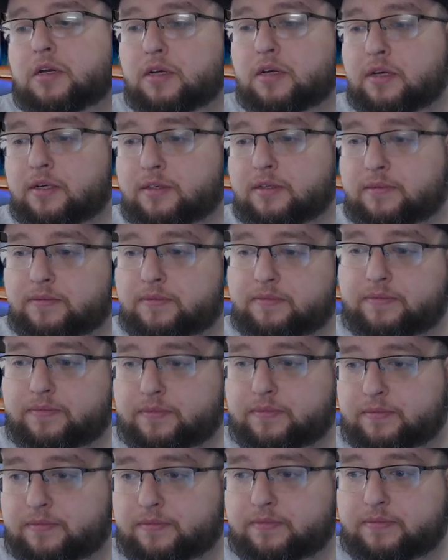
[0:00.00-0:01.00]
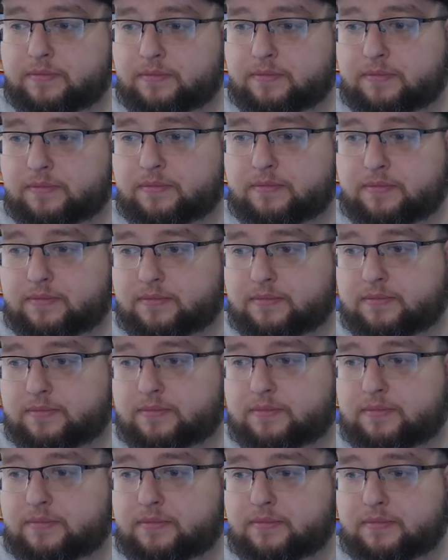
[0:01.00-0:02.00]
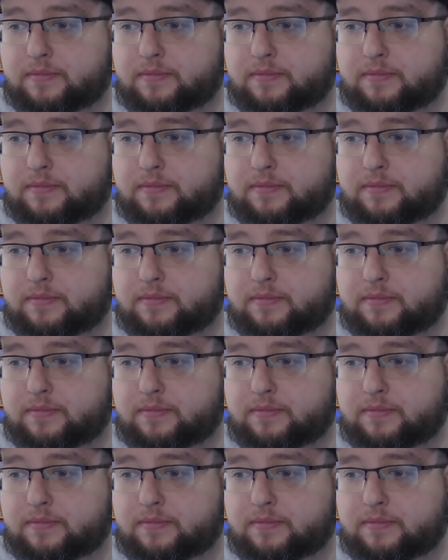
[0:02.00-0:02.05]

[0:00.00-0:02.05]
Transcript: (not speaking)